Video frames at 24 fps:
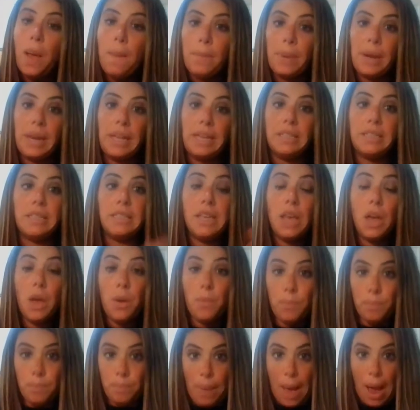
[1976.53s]
but it's
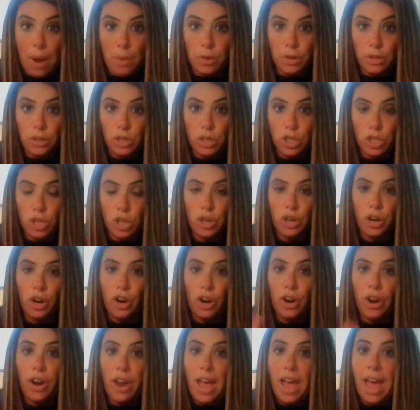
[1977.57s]
powdered
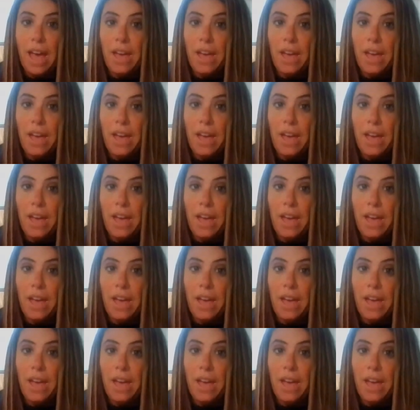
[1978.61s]
sugar,